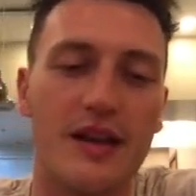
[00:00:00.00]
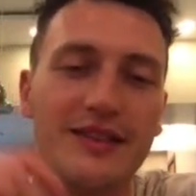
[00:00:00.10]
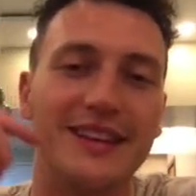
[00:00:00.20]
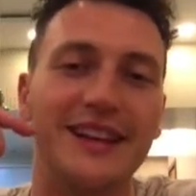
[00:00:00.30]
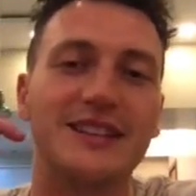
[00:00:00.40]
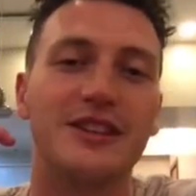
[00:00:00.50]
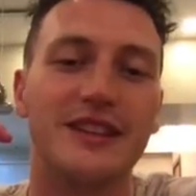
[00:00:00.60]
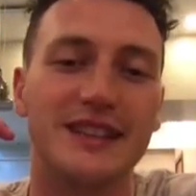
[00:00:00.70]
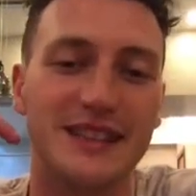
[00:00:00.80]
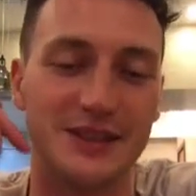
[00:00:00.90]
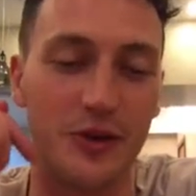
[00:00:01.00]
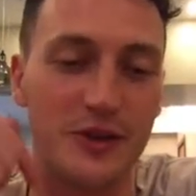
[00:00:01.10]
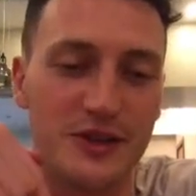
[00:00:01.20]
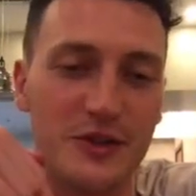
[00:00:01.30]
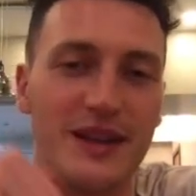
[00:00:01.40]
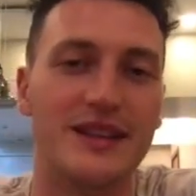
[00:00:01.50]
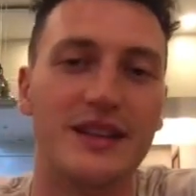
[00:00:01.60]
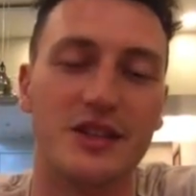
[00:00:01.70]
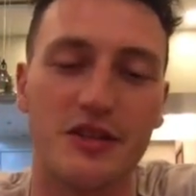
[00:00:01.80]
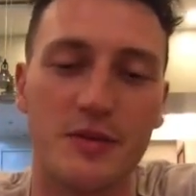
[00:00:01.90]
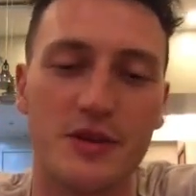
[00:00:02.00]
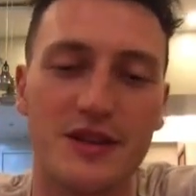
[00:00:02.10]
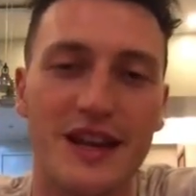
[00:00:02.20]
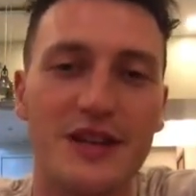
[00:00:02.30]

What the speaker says: The link to this is also in the description,